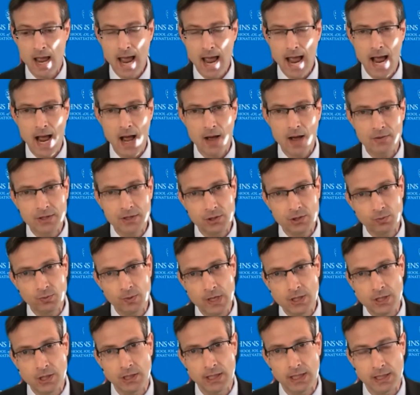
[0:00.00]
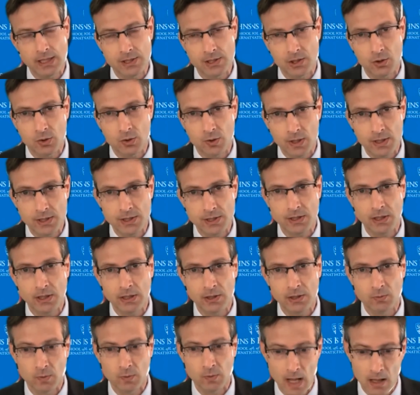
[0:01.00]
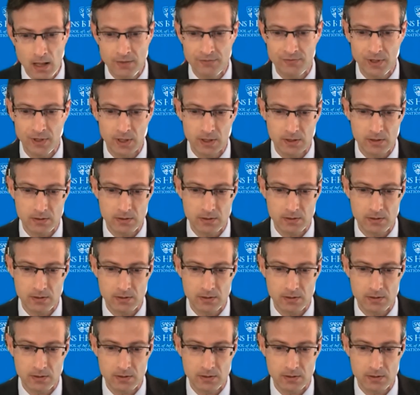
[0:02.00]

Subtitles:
how this region is increasingly relevant